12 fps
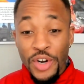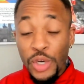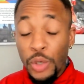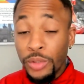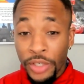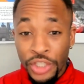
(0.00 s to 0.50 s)
If
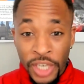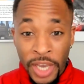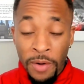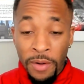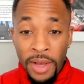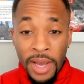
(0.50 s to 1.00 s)
you're new to the
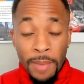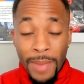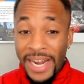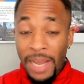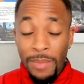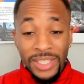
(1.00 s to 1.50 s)
channel,
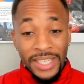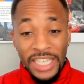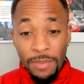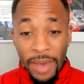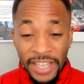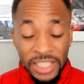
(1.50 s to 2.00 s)
my name is
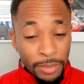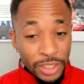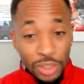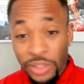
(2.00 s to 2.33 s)
Akeem Haynes.